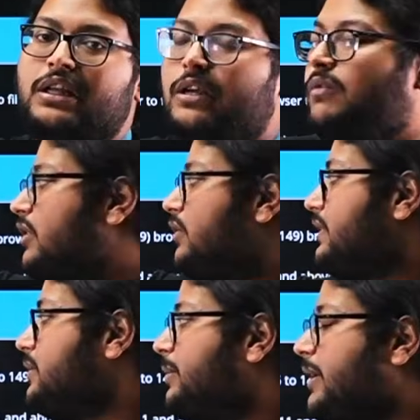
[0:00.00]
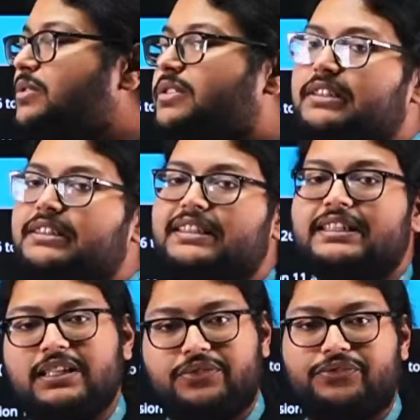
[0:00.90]
one of these browsers and
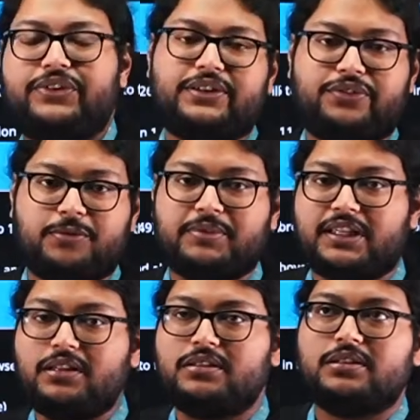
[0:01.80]
like fill it from there.